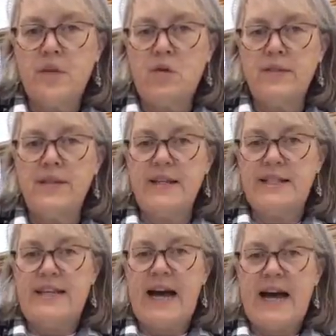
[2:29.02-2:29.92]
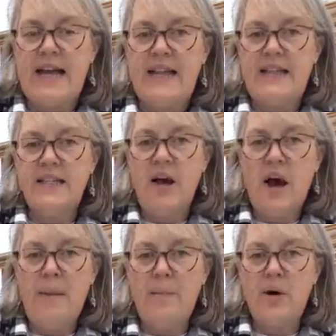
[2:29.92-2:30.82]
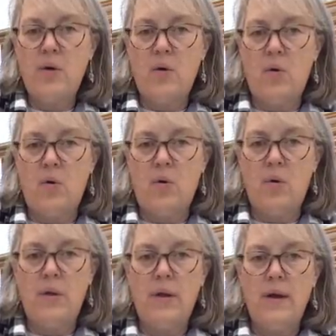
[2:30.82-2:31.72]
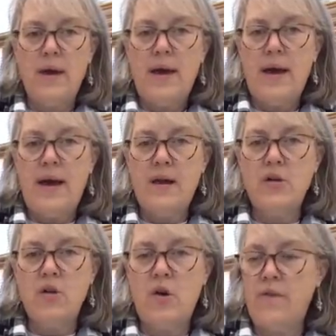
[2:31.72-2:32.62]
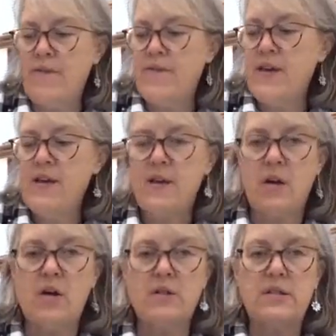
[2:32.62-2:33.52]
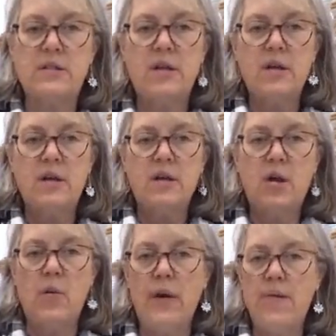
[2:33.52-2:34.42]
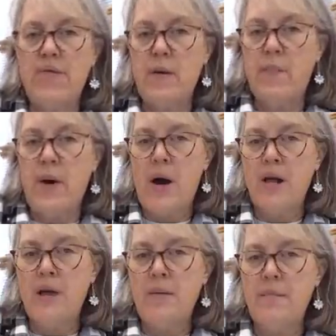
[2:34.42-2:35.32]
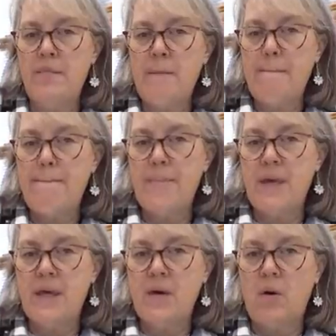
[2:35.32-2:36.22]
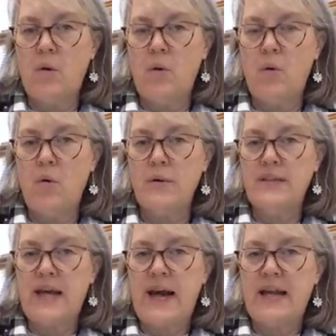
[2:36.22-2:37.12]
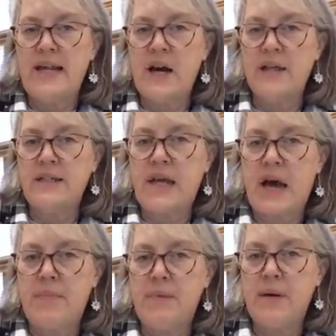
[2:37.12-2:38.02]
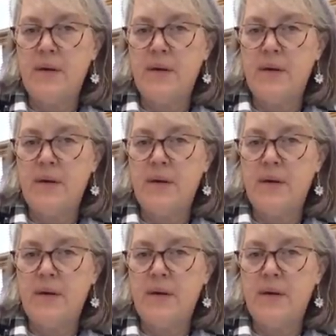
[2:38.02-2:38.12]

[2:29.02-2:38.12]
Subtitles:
goes in the tiny top hole, and your fingers go in the bottom big hole. Tiny on top,